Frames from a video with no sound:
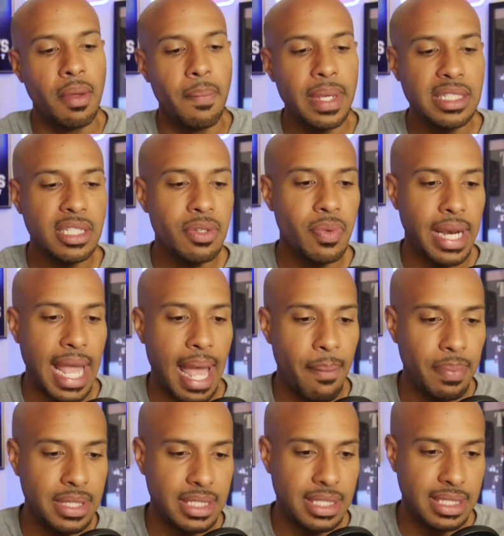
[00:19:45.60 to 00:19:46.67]
basically what
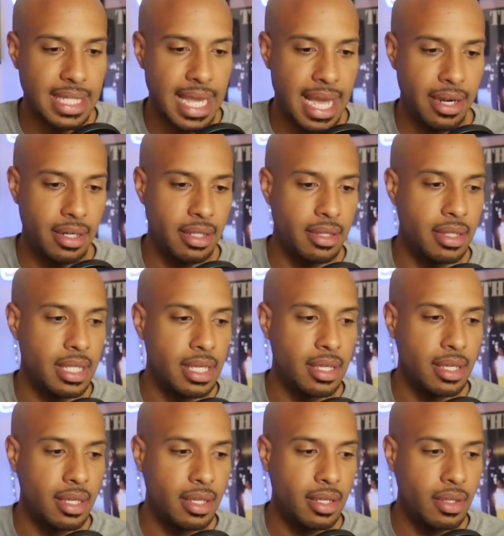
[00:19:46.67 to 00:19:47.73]
happens is that
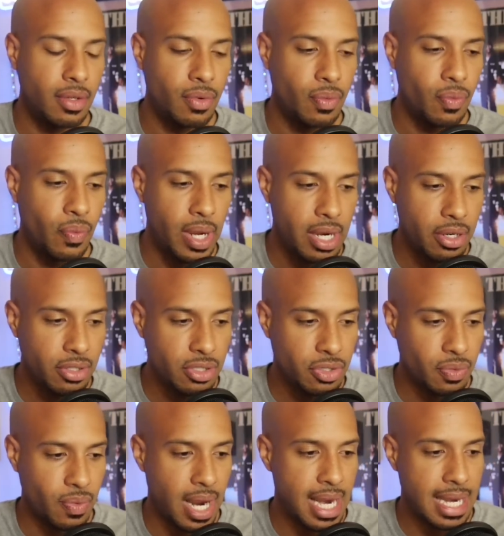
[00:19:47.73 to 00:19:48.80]
the
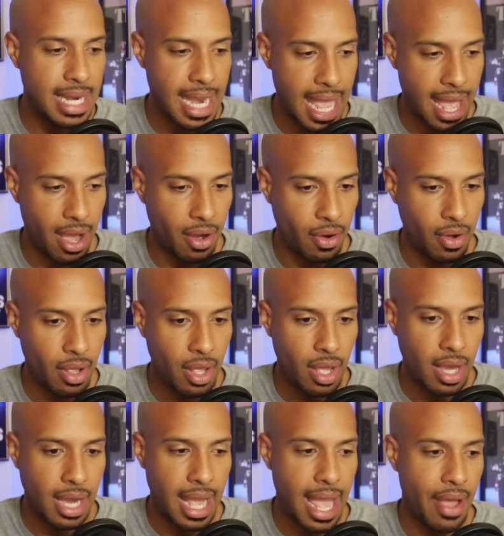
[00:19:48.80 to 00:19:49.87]
Raiders right now,
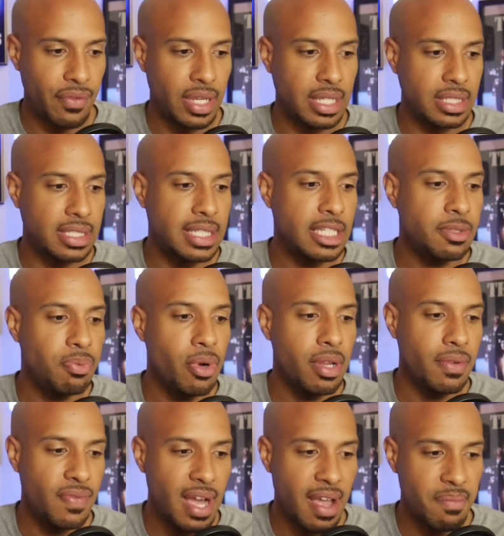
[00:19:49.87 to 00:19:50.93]
have a
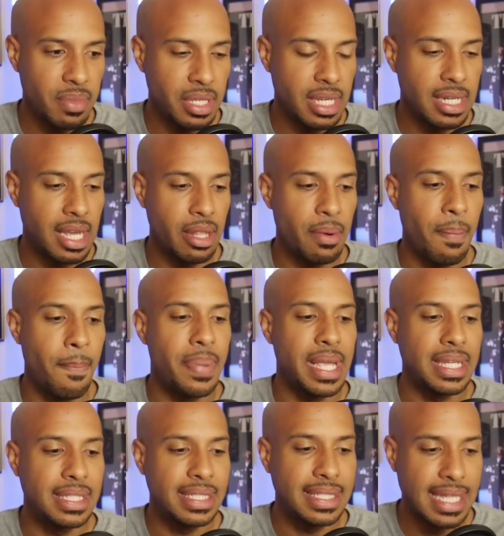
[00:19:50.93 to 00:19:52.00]
$6.5 million
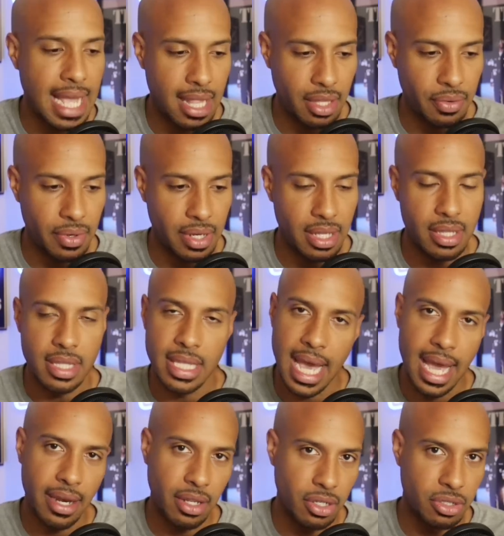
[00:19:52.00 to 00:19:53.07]
base salary
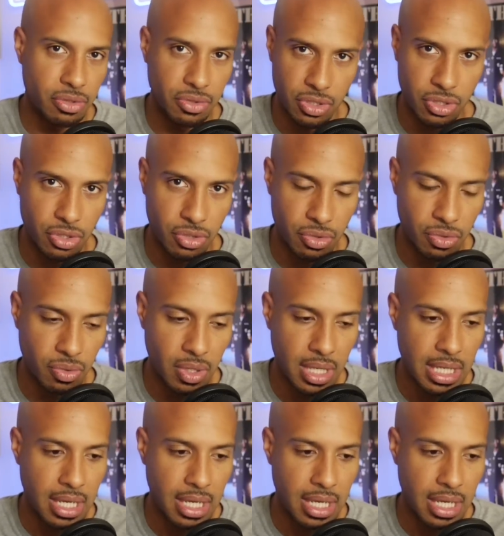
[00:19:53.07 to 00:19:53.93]
that goes to